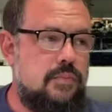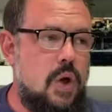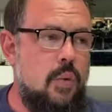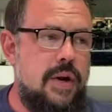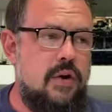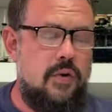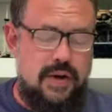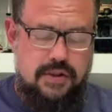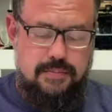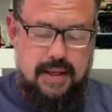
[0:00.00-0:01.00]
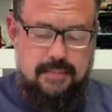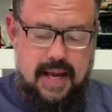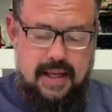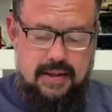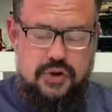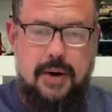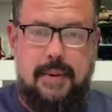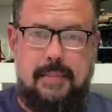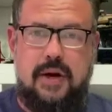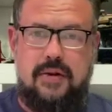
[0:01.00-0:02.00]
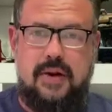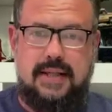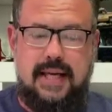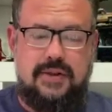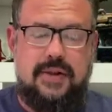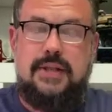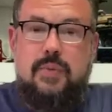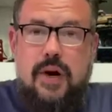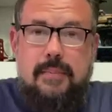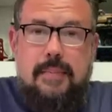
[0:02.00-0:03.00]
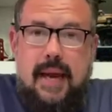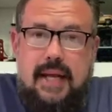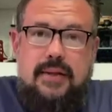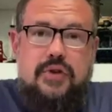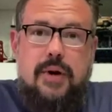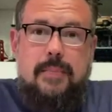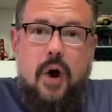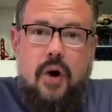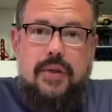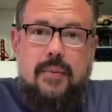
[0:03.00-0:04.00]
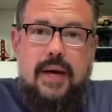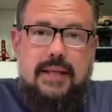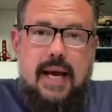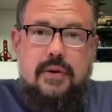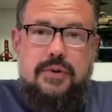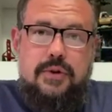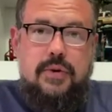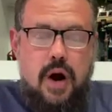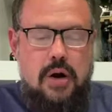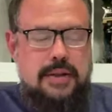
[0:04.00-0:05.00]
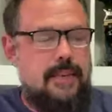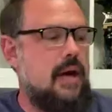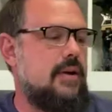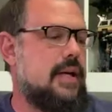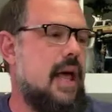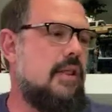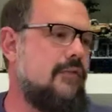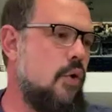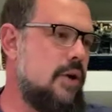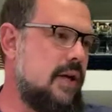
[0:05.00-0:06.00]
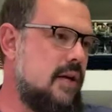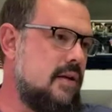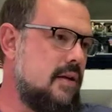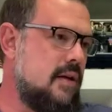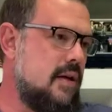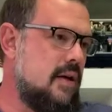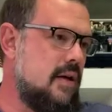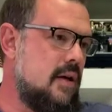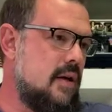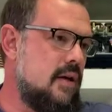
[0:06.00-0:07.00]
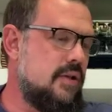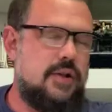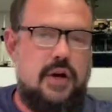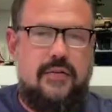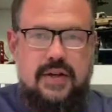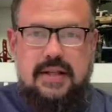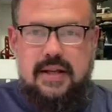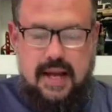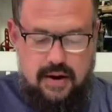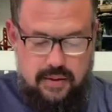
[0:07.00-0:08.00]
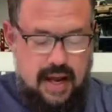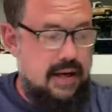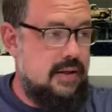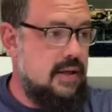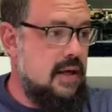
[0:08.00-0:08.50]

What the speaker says: we are going to be making the trip. I'm here in Los Angeles. We're going to be making the trip all the way down to Carlsbad, California, to go visit Legoland.